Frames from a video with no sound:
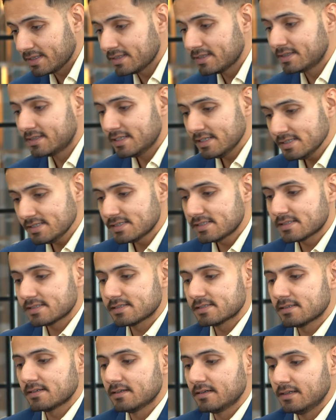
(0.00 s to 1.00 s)
in
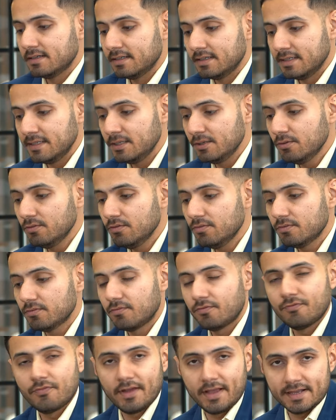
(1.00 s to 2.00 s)
this new
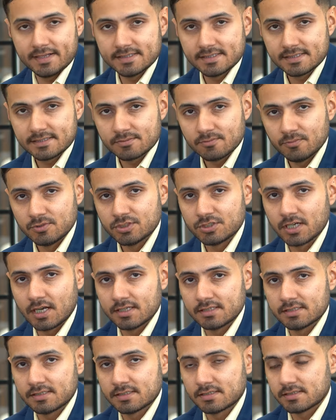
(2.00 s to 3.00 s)
phase which
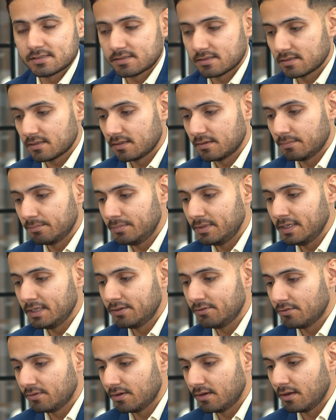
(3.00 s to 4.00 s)
has
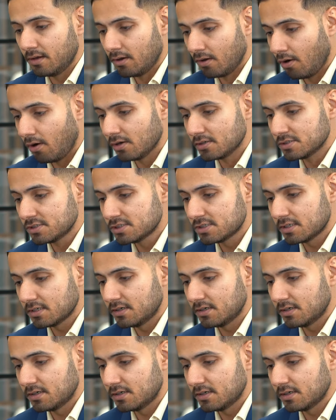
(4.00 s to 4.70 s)
been launched,